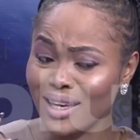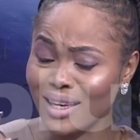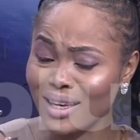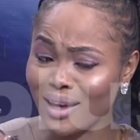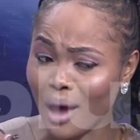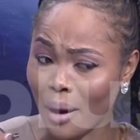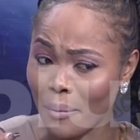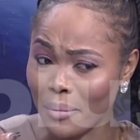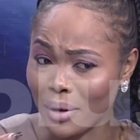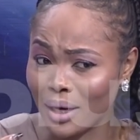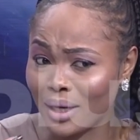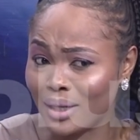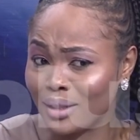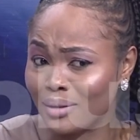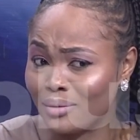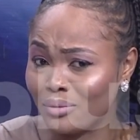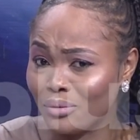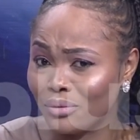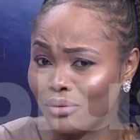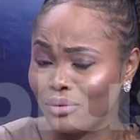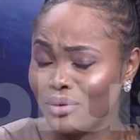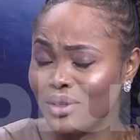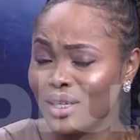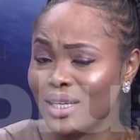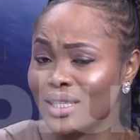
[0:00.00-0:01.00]
I
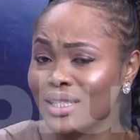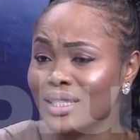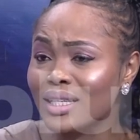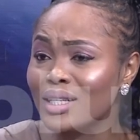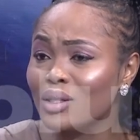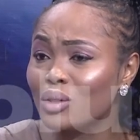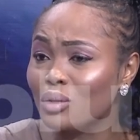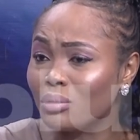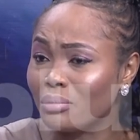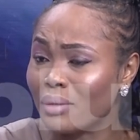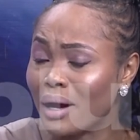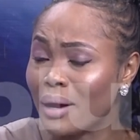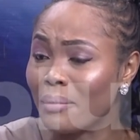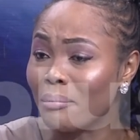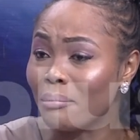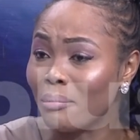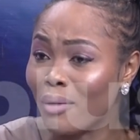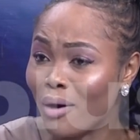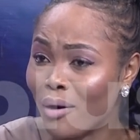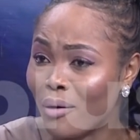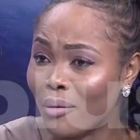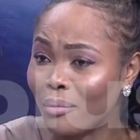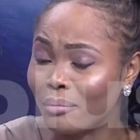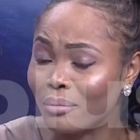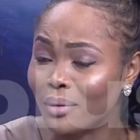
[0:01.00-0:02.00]
mean, listening to my
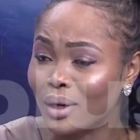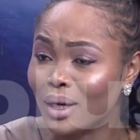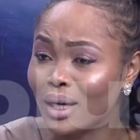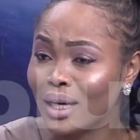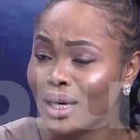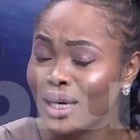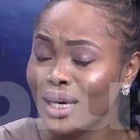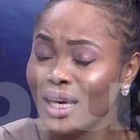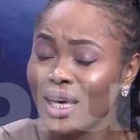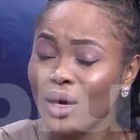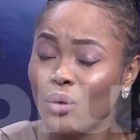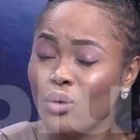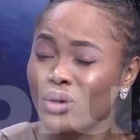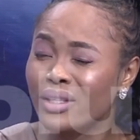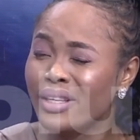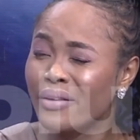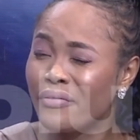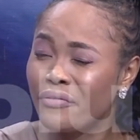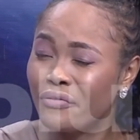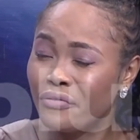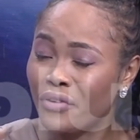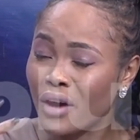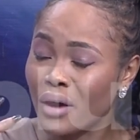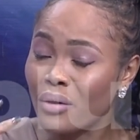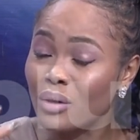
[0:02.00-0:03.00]
mom, it was a
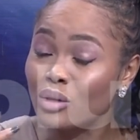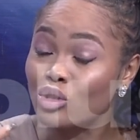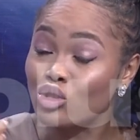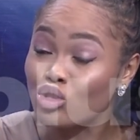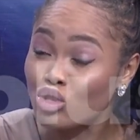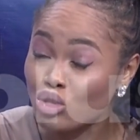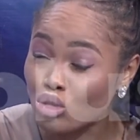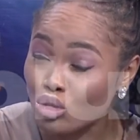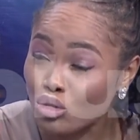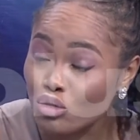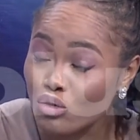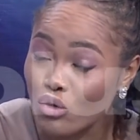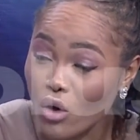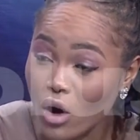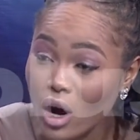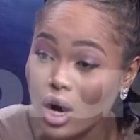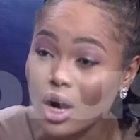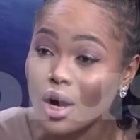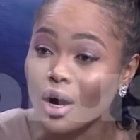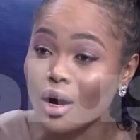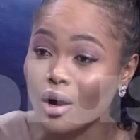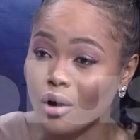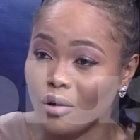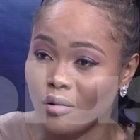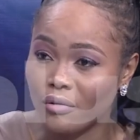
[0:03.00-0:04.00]
very strong
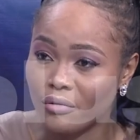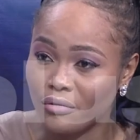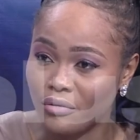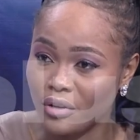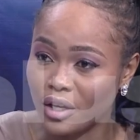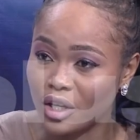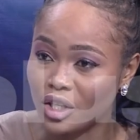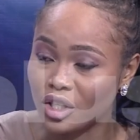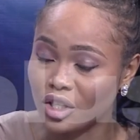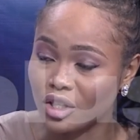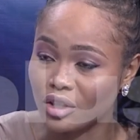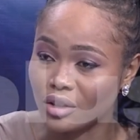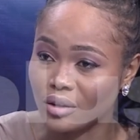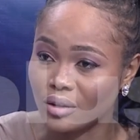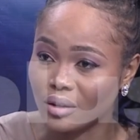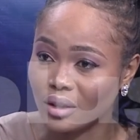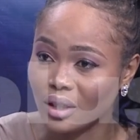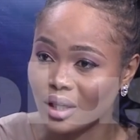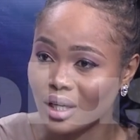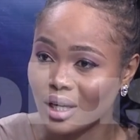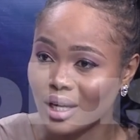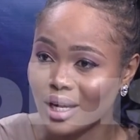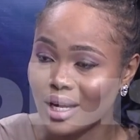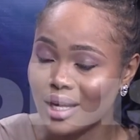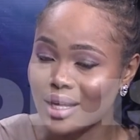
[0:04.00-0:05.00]
conviction
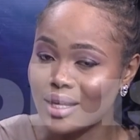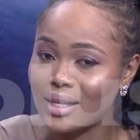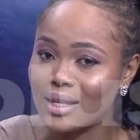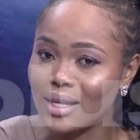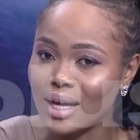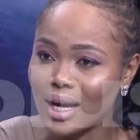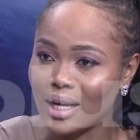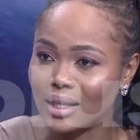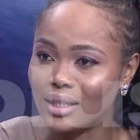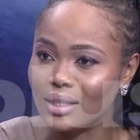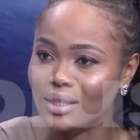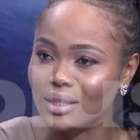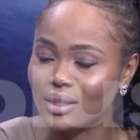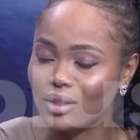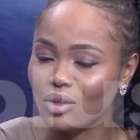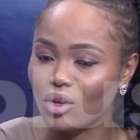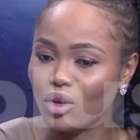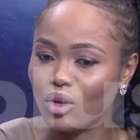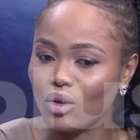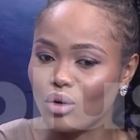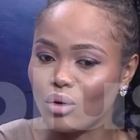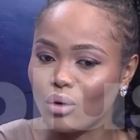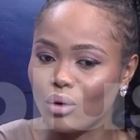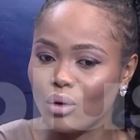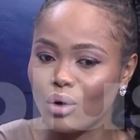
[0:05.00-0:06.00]
that, you
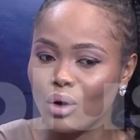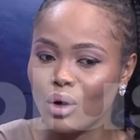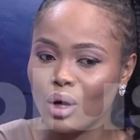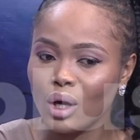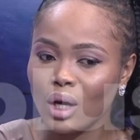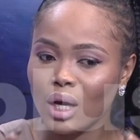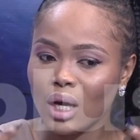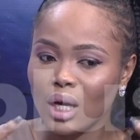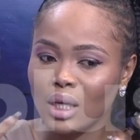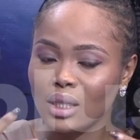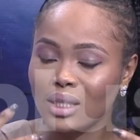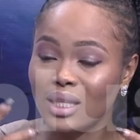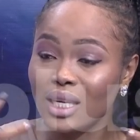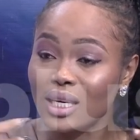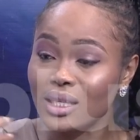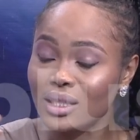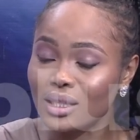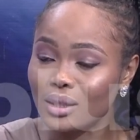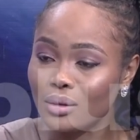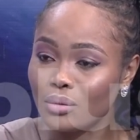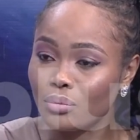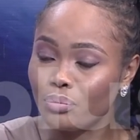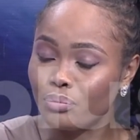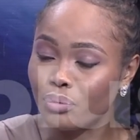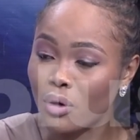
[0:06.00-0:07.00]
know,
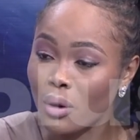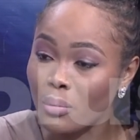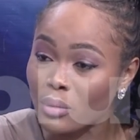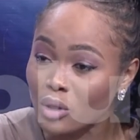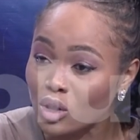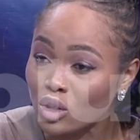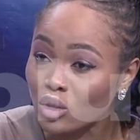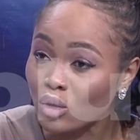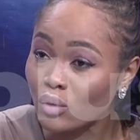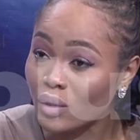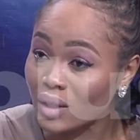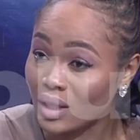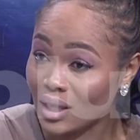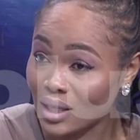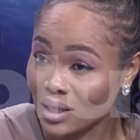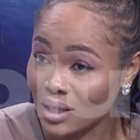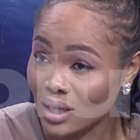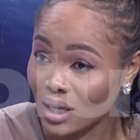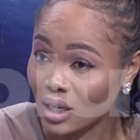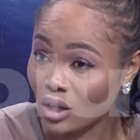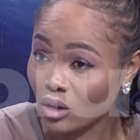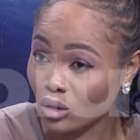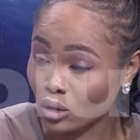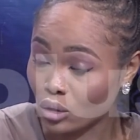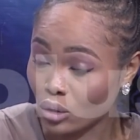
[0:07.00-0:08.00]
this promiscuity
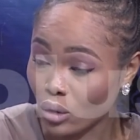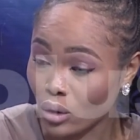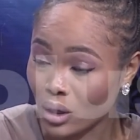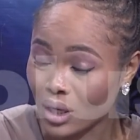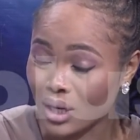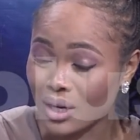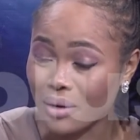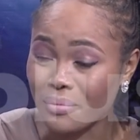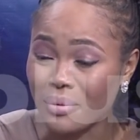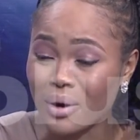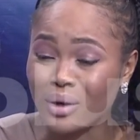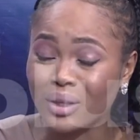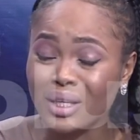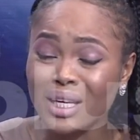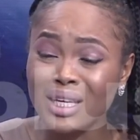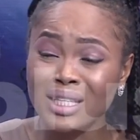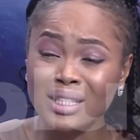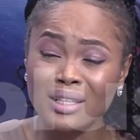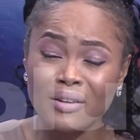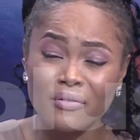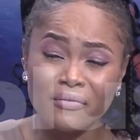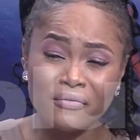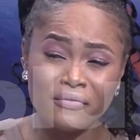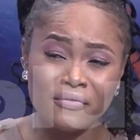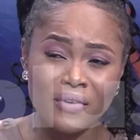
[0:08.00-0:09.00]
thing you're talking about is
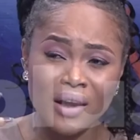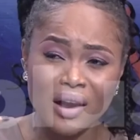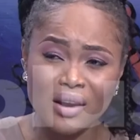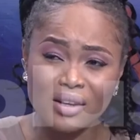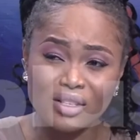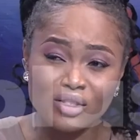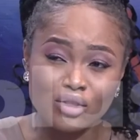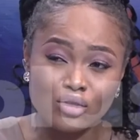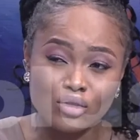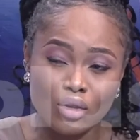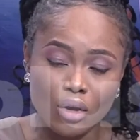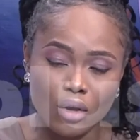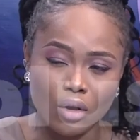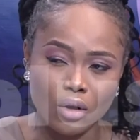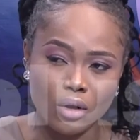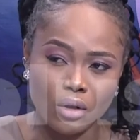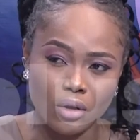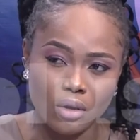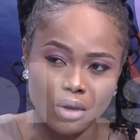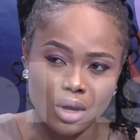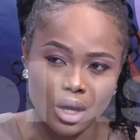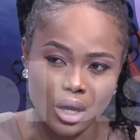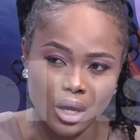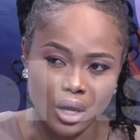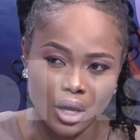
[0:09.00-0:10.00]
a very strong
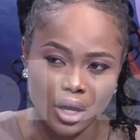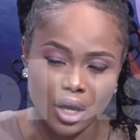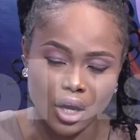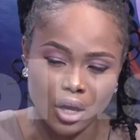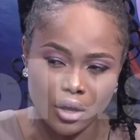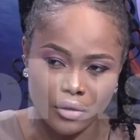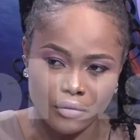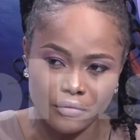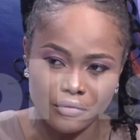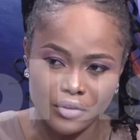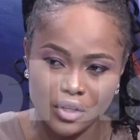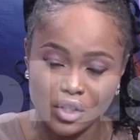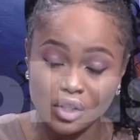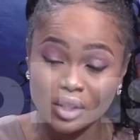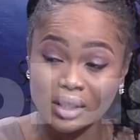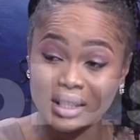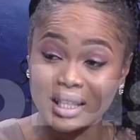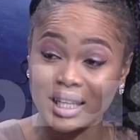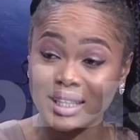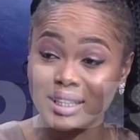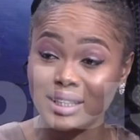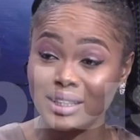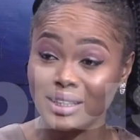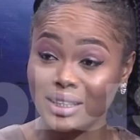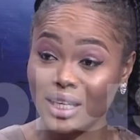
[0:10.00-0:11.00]
uh, conviction
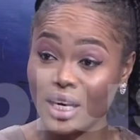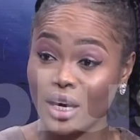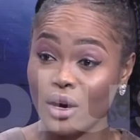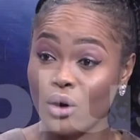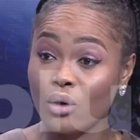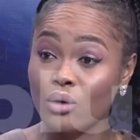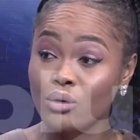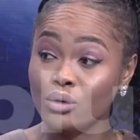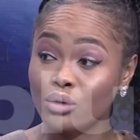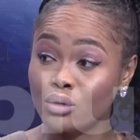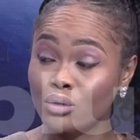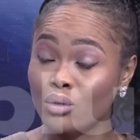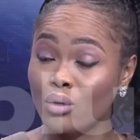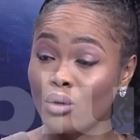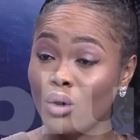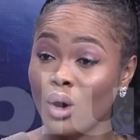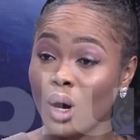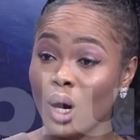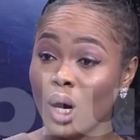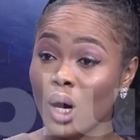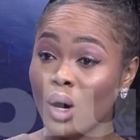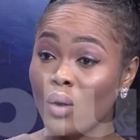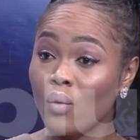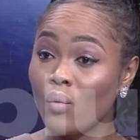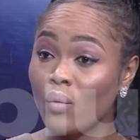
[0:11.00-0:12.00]
that they also
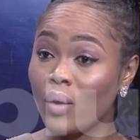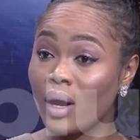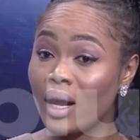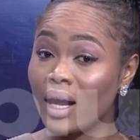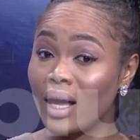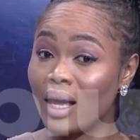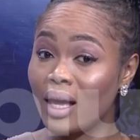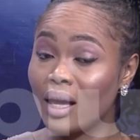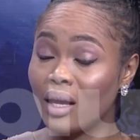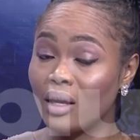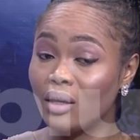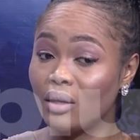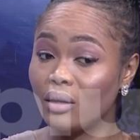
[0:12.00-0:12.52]
were,